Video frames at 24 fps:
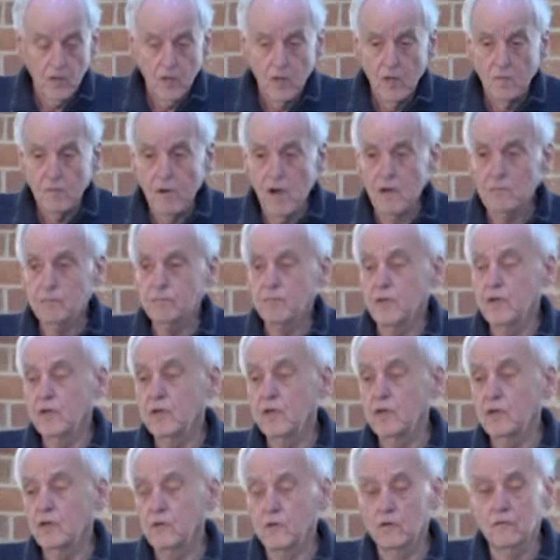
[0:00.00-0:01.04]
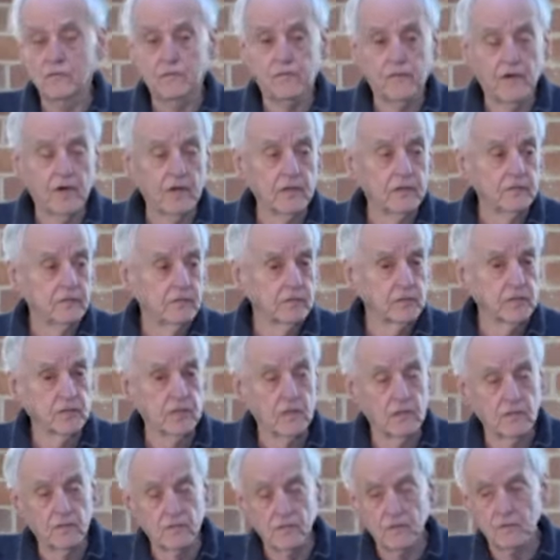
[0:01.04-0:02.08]
But being a good, faithful
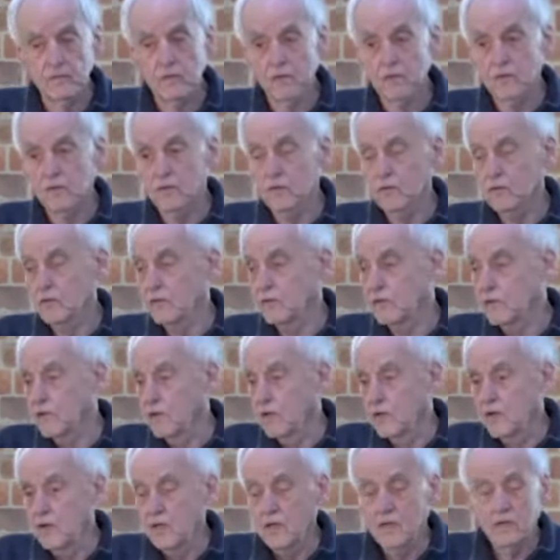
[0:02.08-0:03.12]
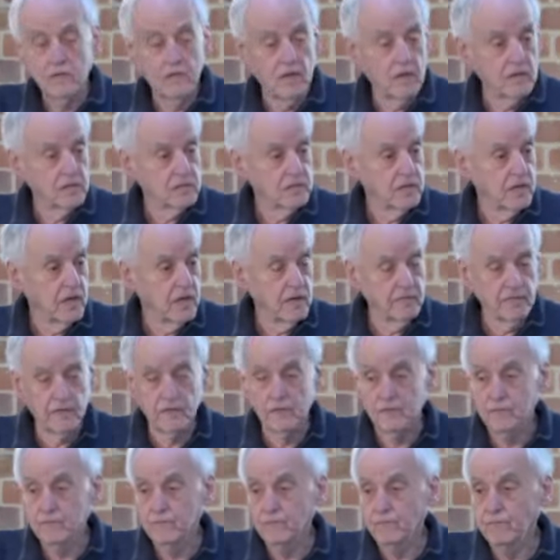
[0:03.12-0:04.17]
servant of the Lord, he goes to
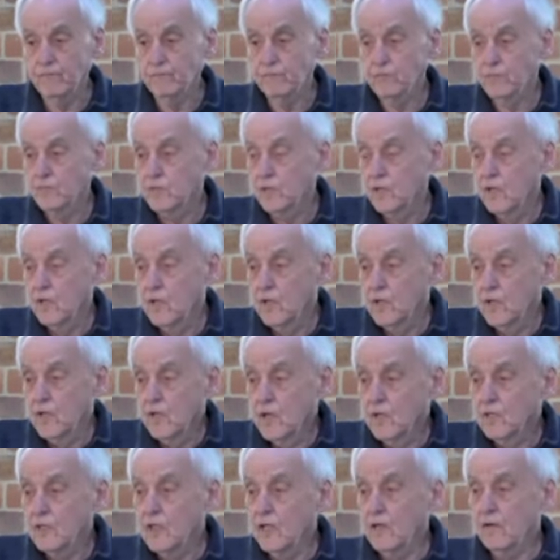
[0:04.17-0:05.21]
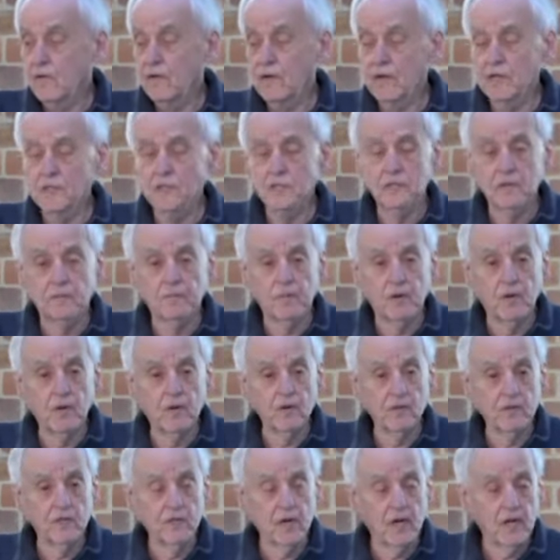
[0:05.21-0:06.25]
heaven. And there he is at the
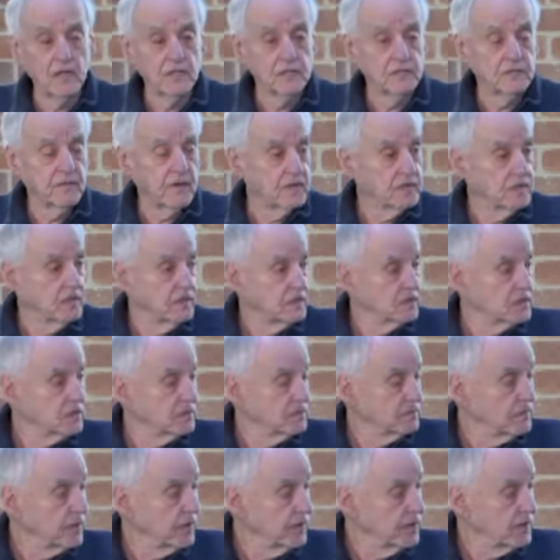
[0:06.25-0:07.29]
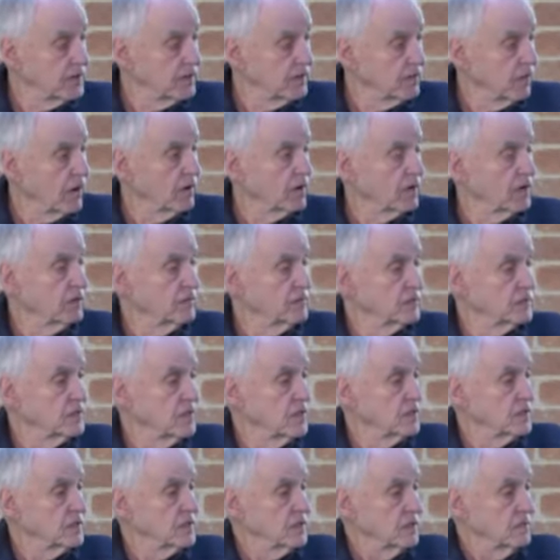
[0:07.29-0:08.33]
pearly gates facing St. Peter. Welcome,
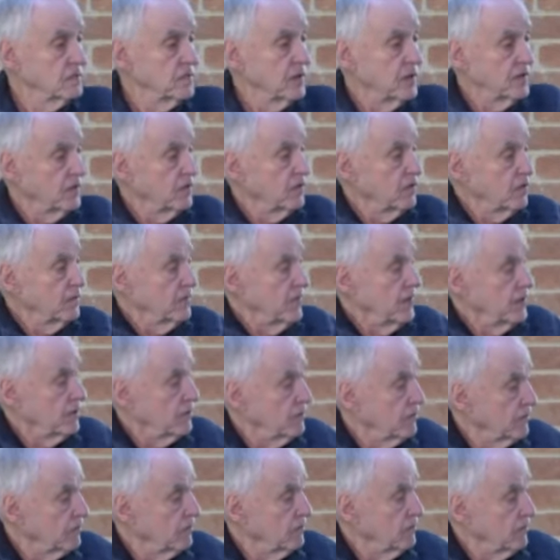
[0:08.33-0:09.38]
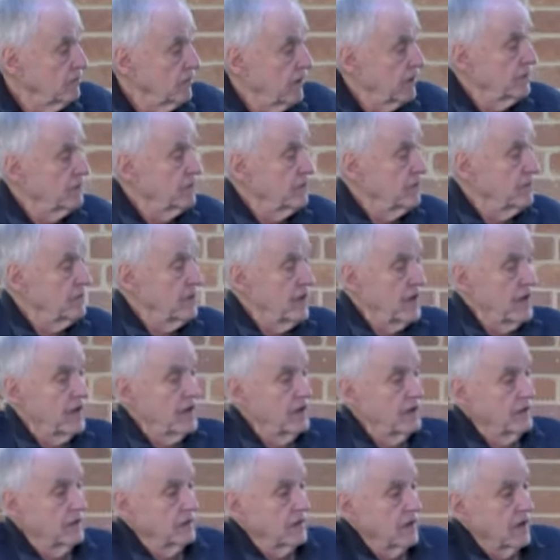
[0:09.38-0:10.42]
says St. Peter. You've been a good and faithful
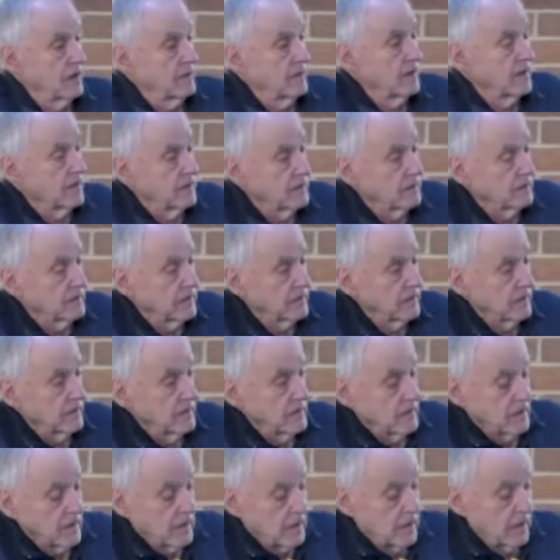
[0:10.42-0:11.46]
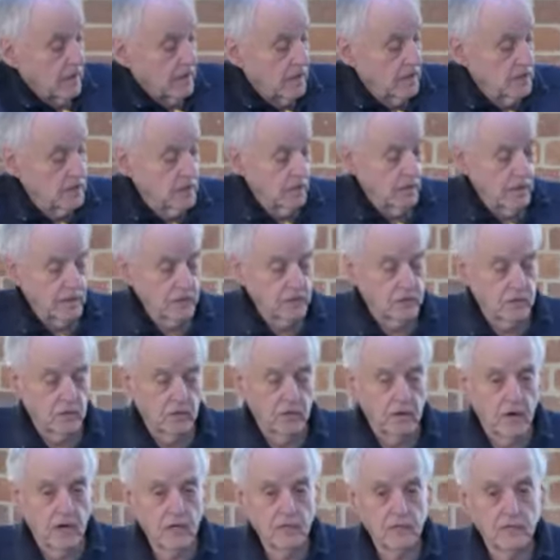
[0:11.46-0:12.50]
man. Come in. He said, oh, it's all
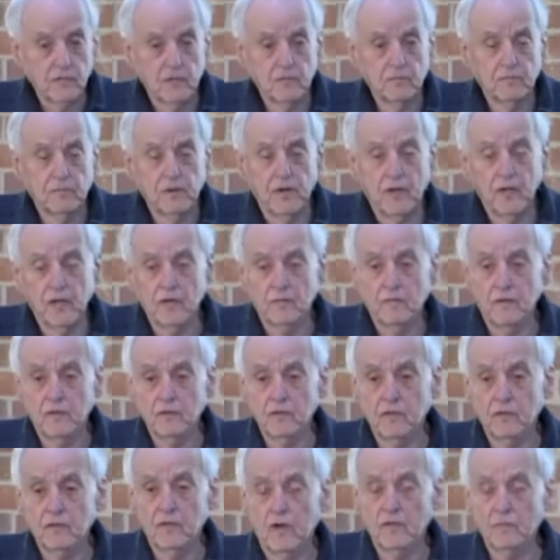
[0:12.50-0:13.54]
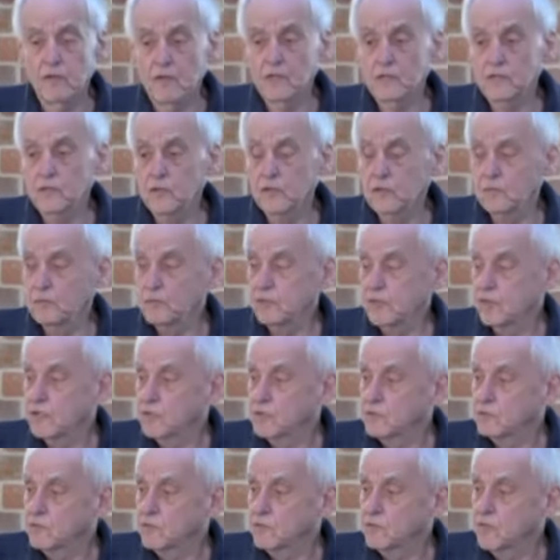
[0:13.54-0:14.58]
right, St. Peter, but look, I'm not too
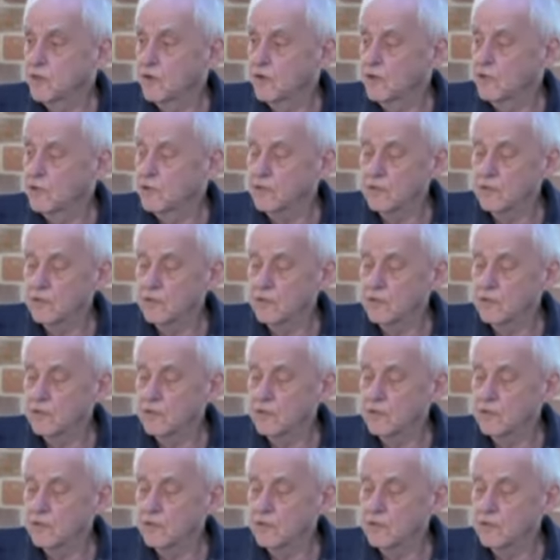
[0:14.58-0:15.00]
pleased with God.